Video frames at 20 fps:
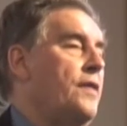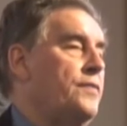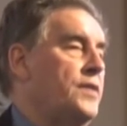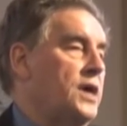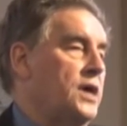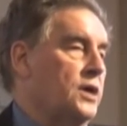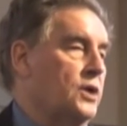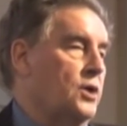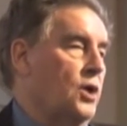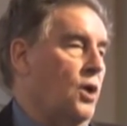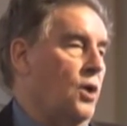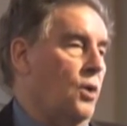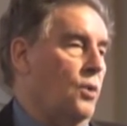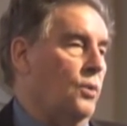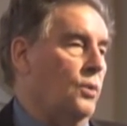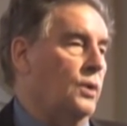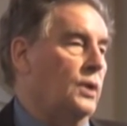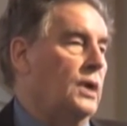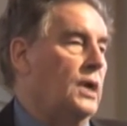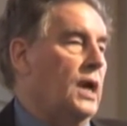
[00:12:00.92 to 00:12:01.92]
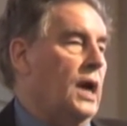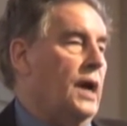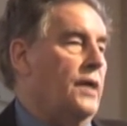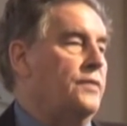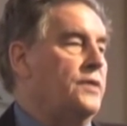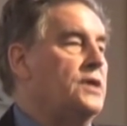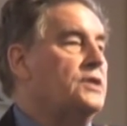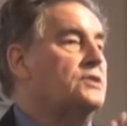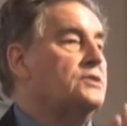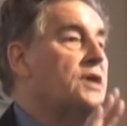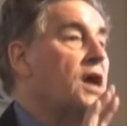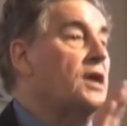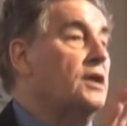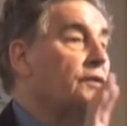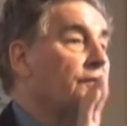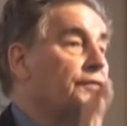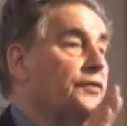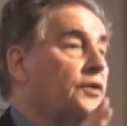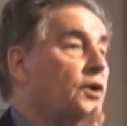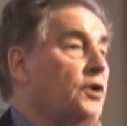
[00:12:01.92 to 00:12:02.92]
than their goal. And this
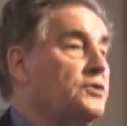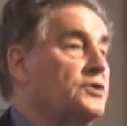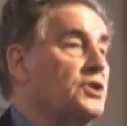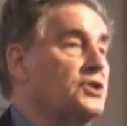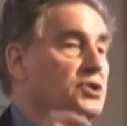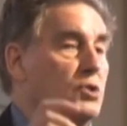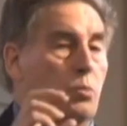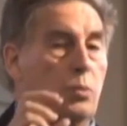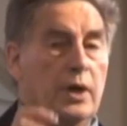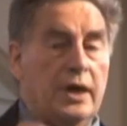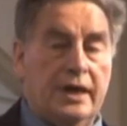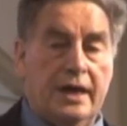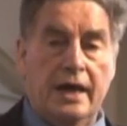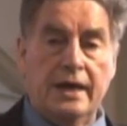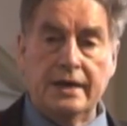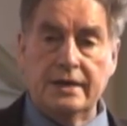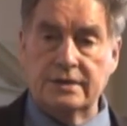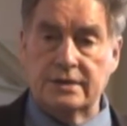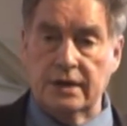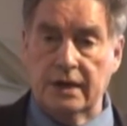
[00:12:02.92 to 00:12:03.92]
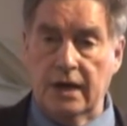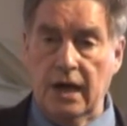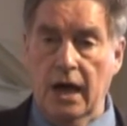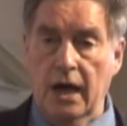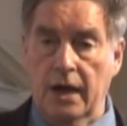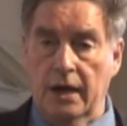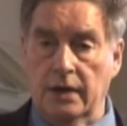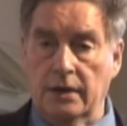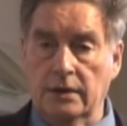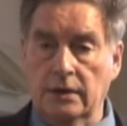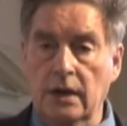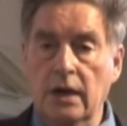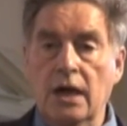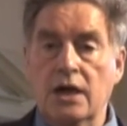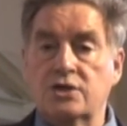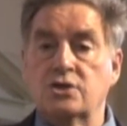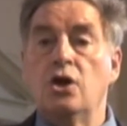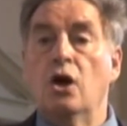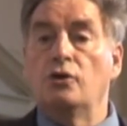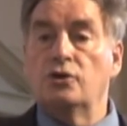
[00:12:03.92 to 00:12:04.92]
dental fluorosis that we're getting today
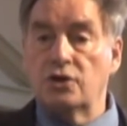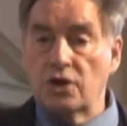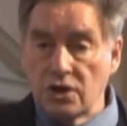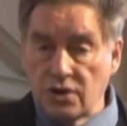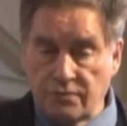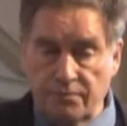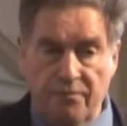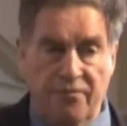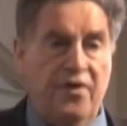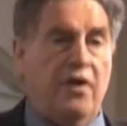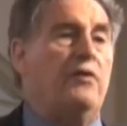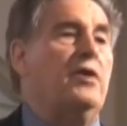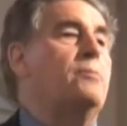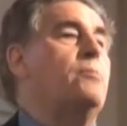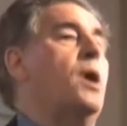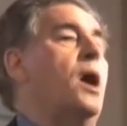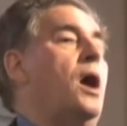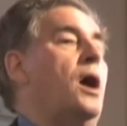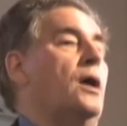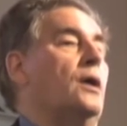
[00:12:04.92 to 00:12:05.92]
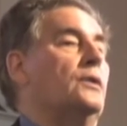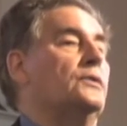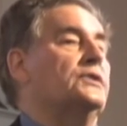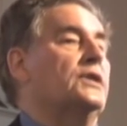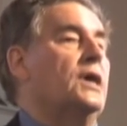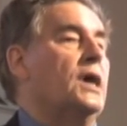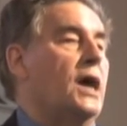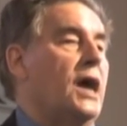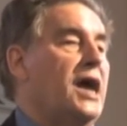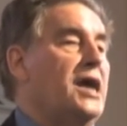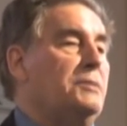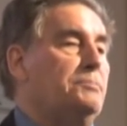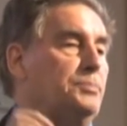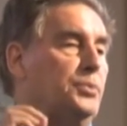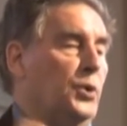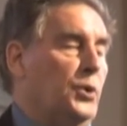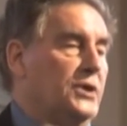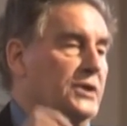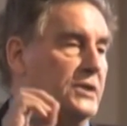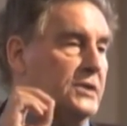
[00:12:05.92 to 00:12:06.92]
is not just very mild,
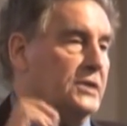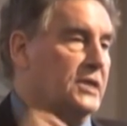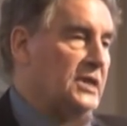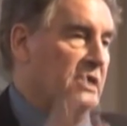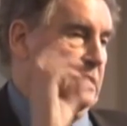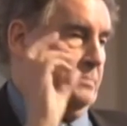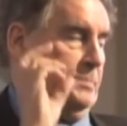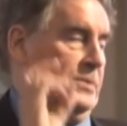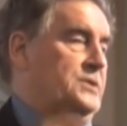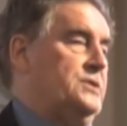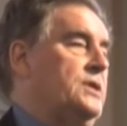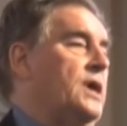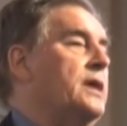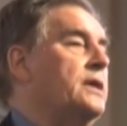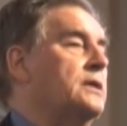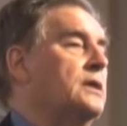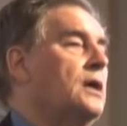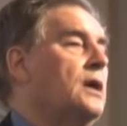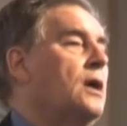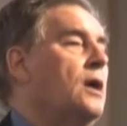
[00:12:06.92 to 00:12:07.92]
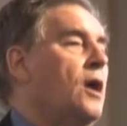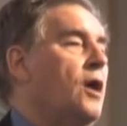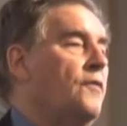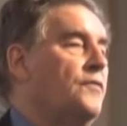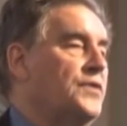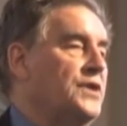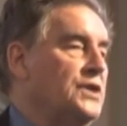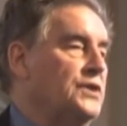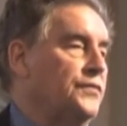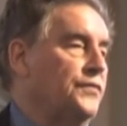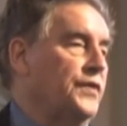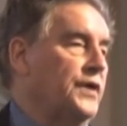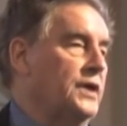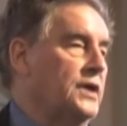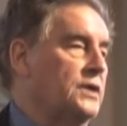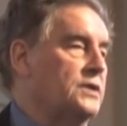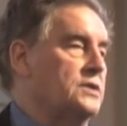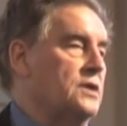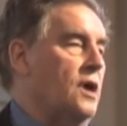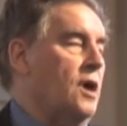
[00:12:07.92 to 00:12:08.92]
8.6% of these
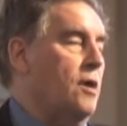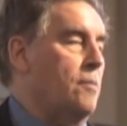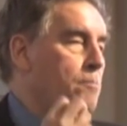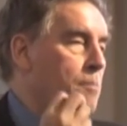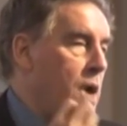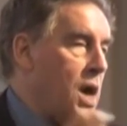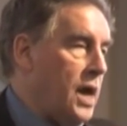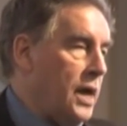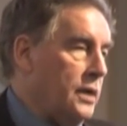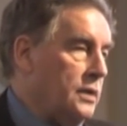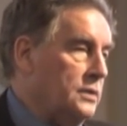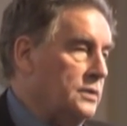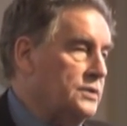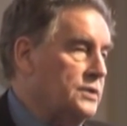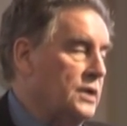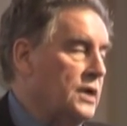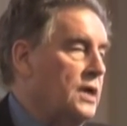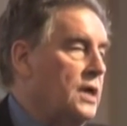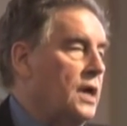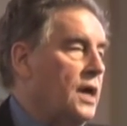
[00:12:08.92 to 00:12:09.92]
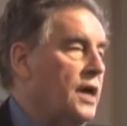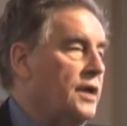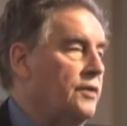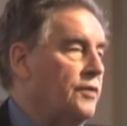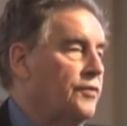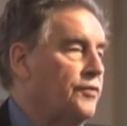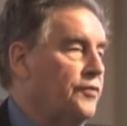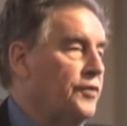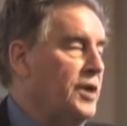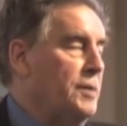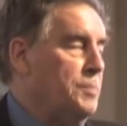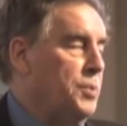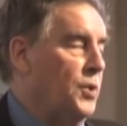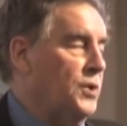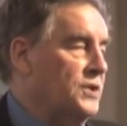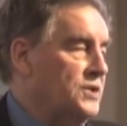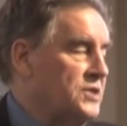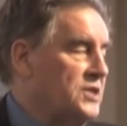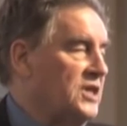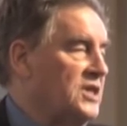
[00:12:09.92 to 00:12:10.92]
figures are mild and
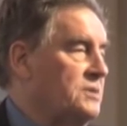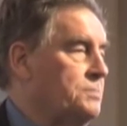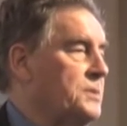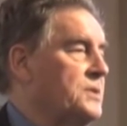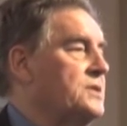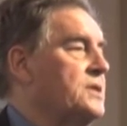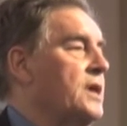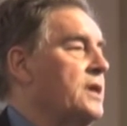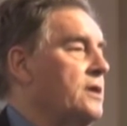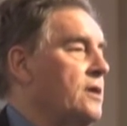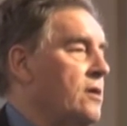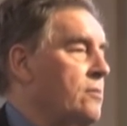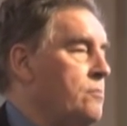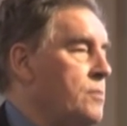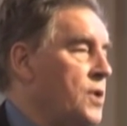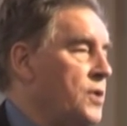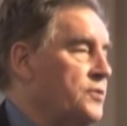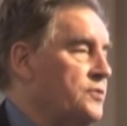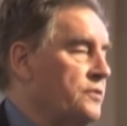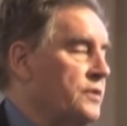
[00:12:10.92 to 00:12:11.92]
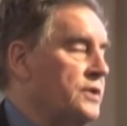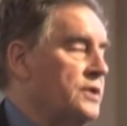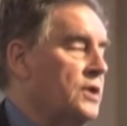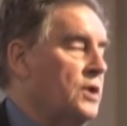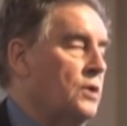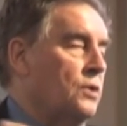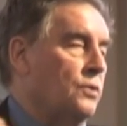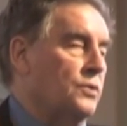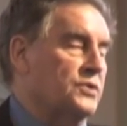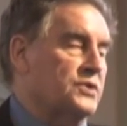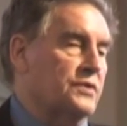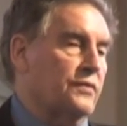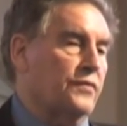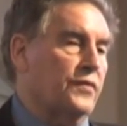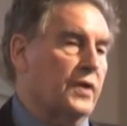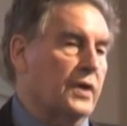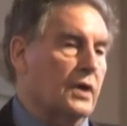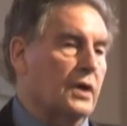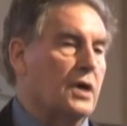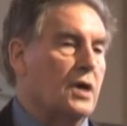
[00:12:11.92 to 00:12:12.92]
3.6% are moderate or
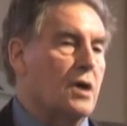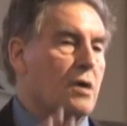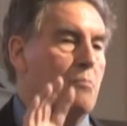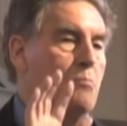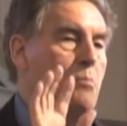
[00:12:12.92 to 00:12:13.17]
severe.